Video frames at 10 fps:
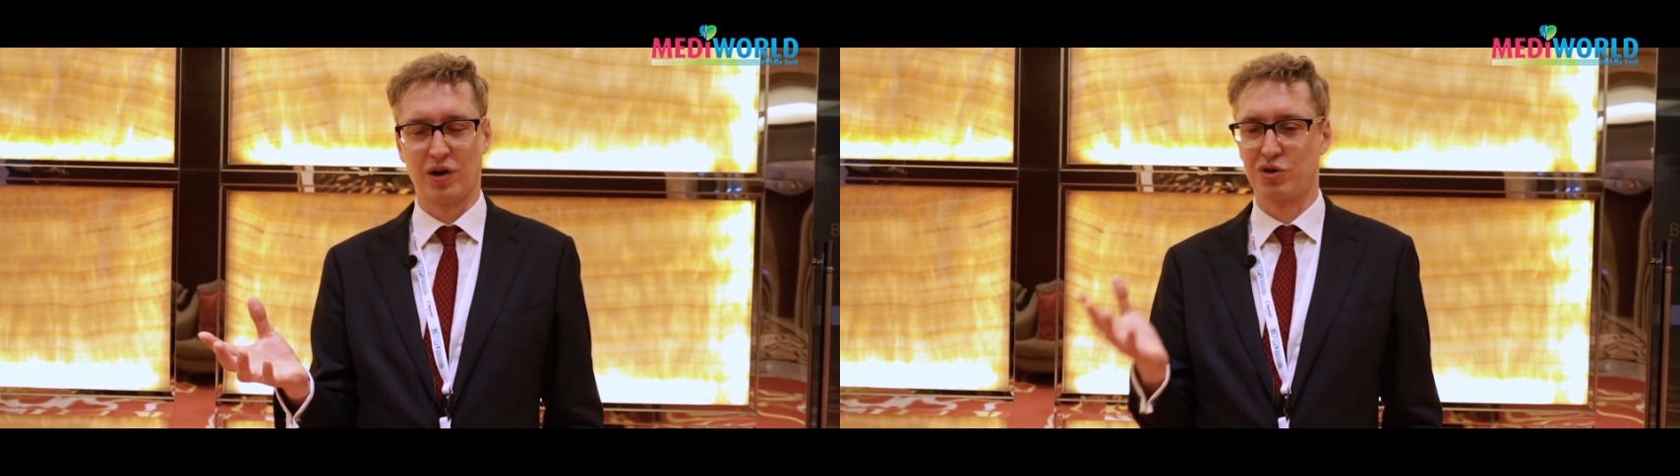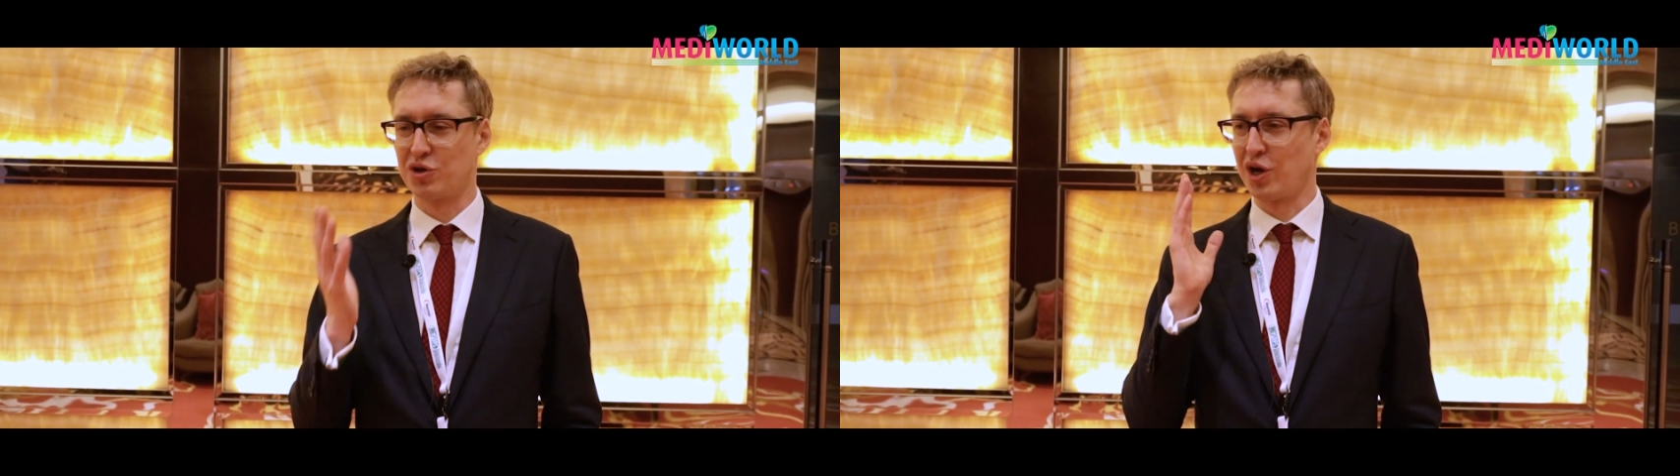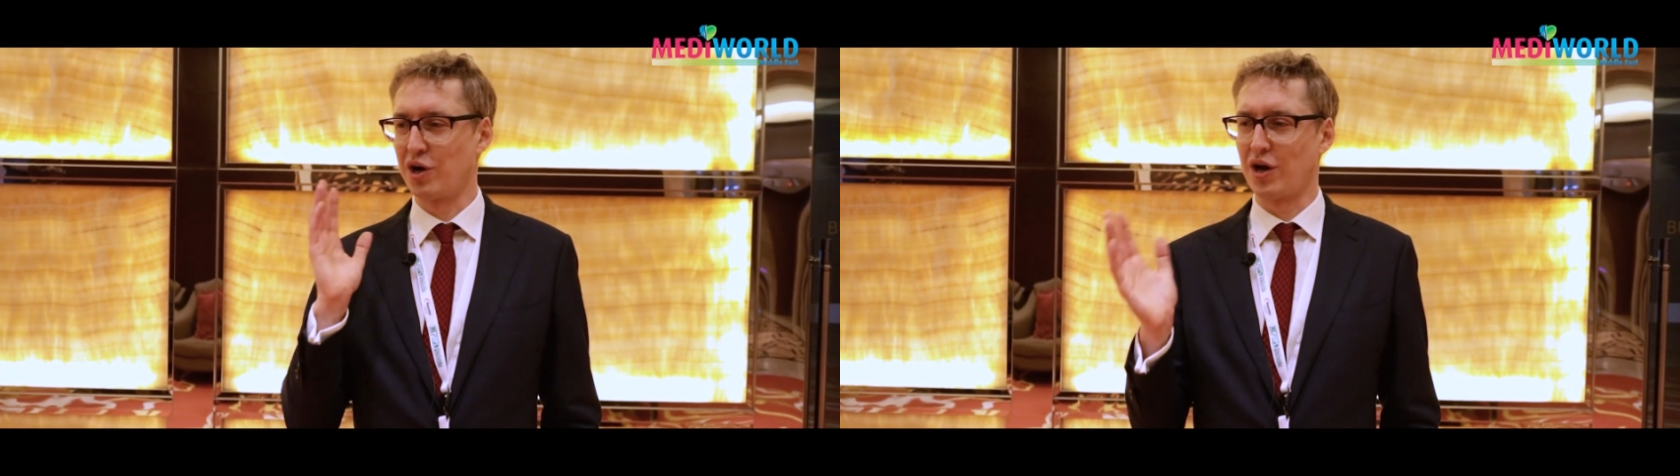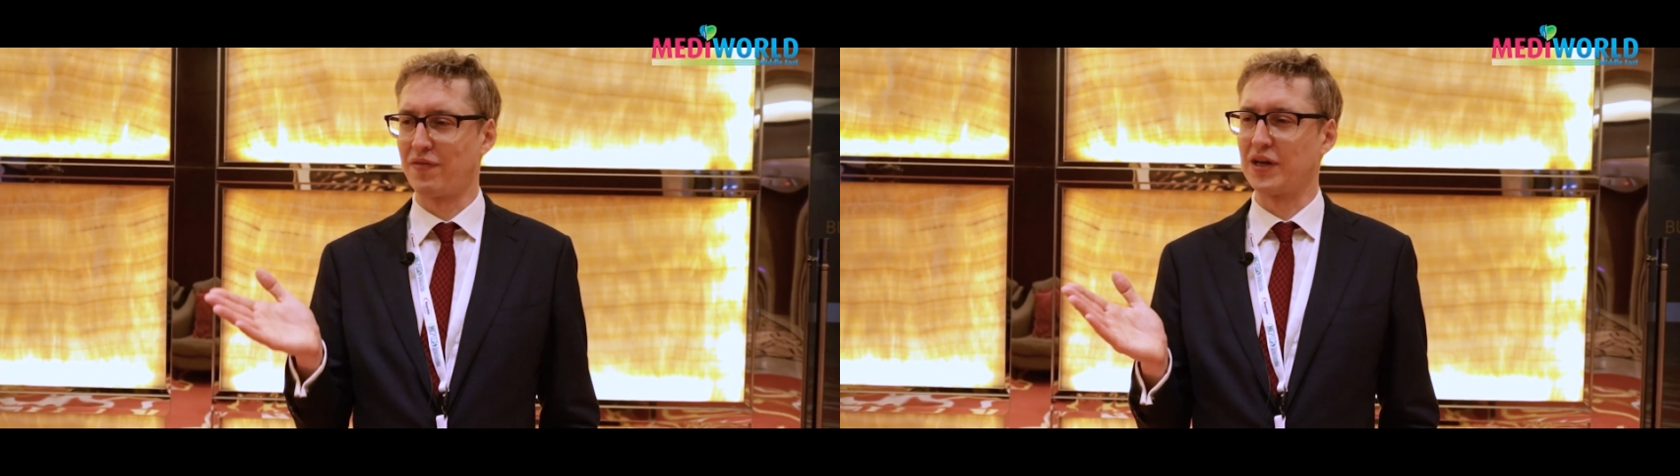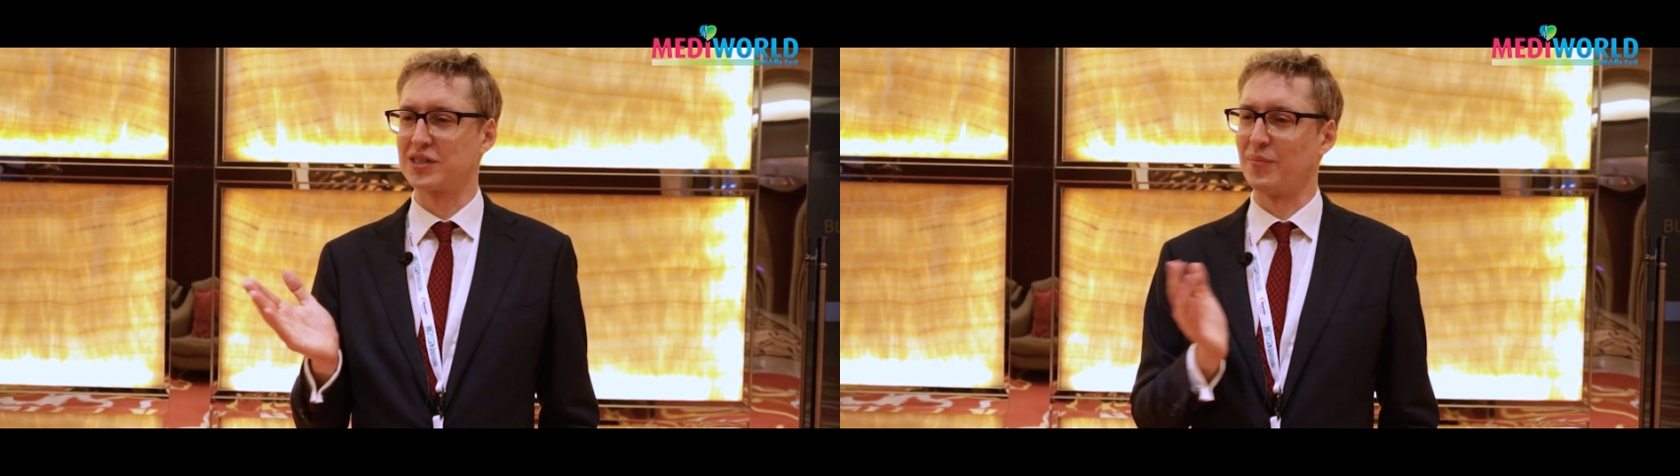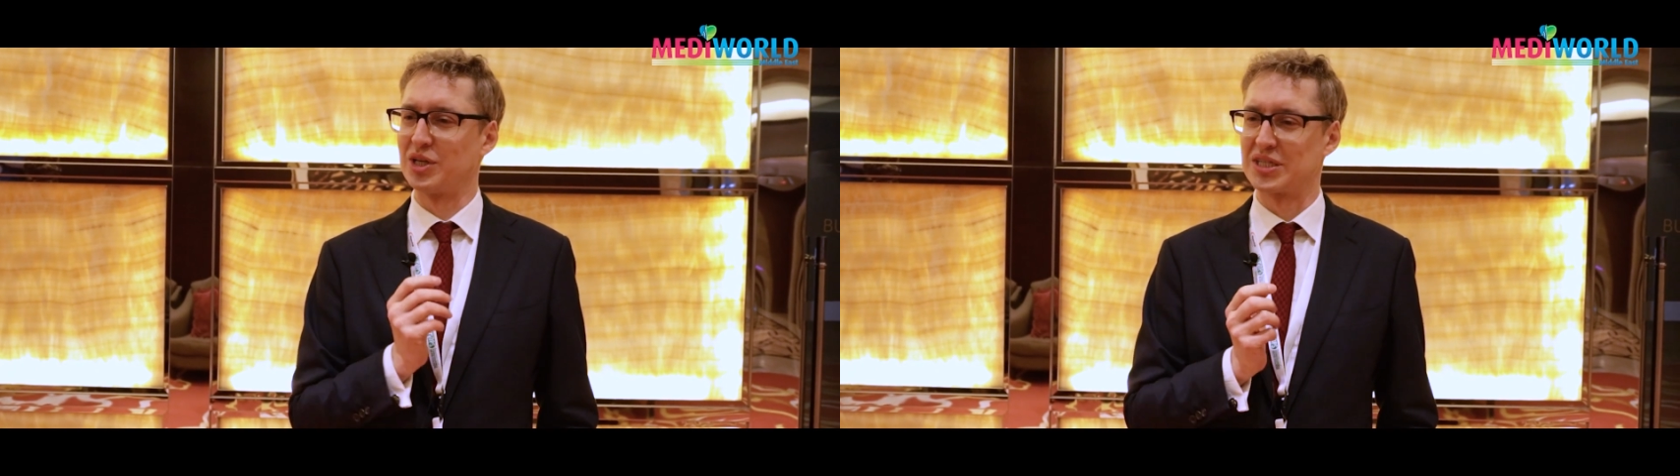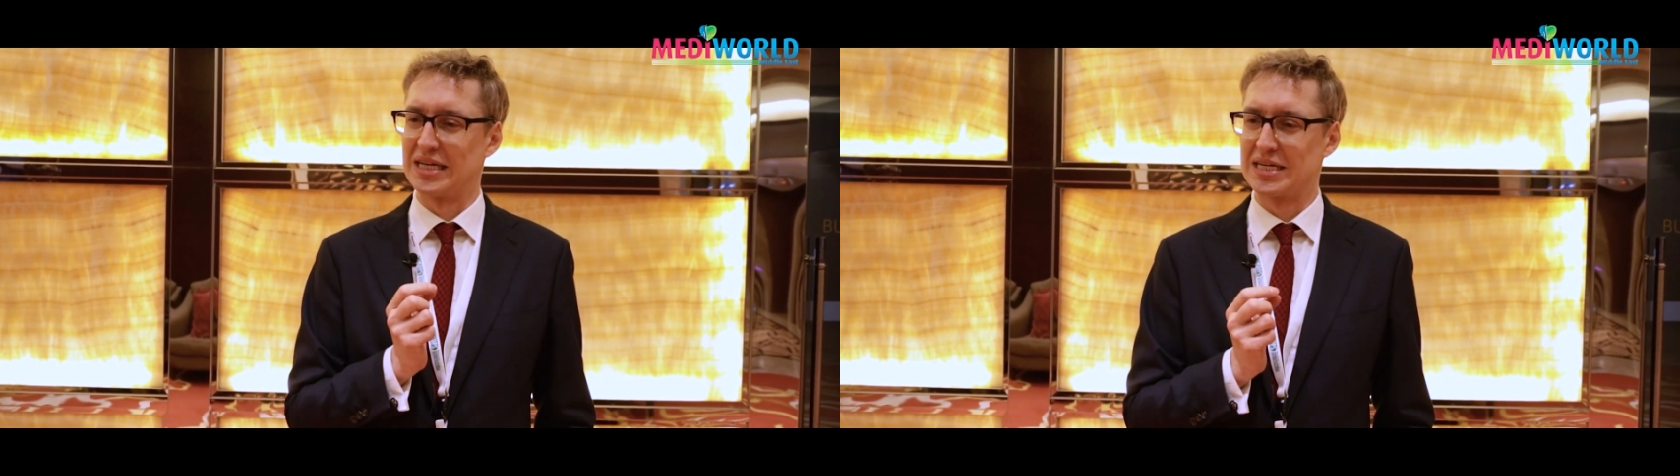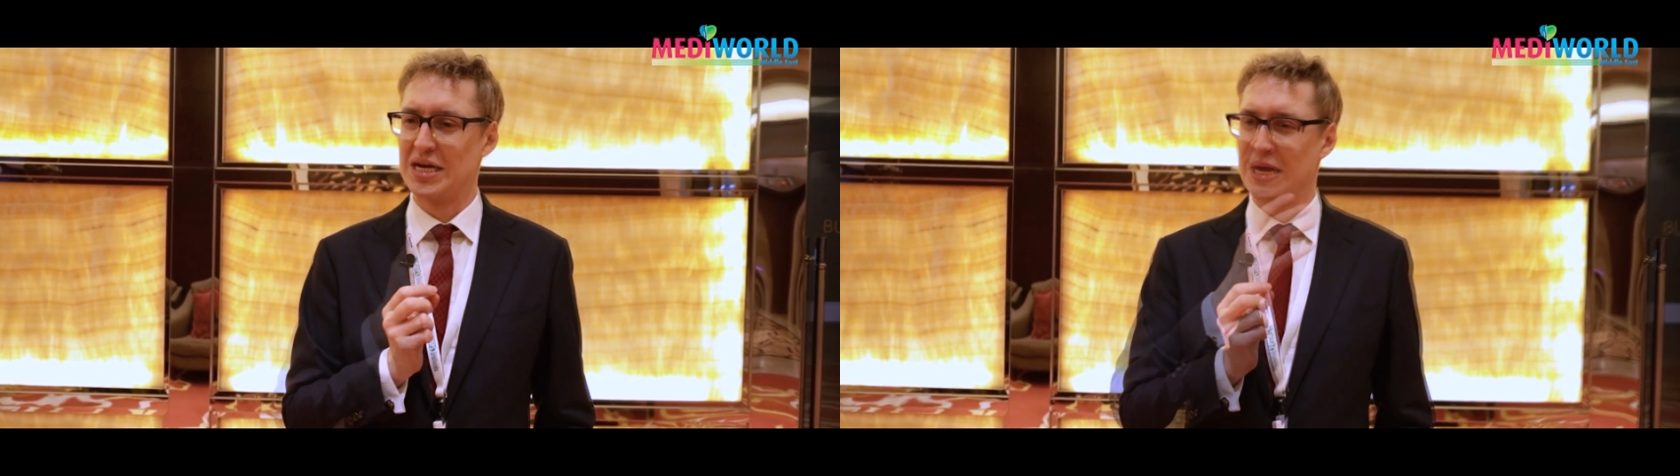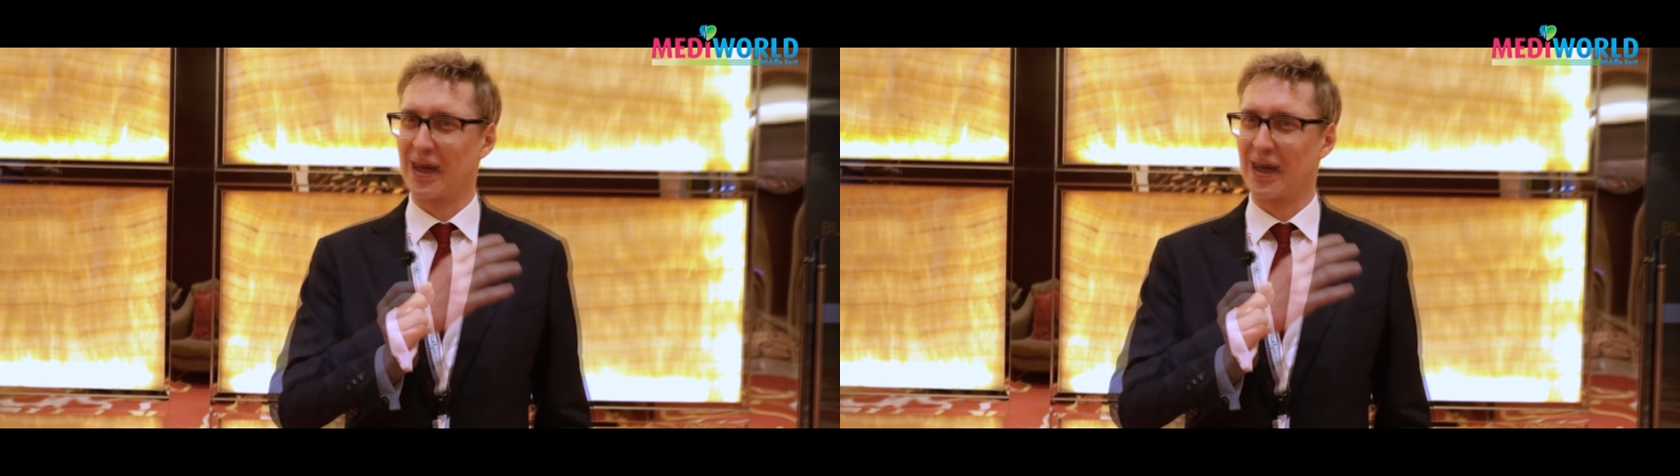heard today, I think someone said,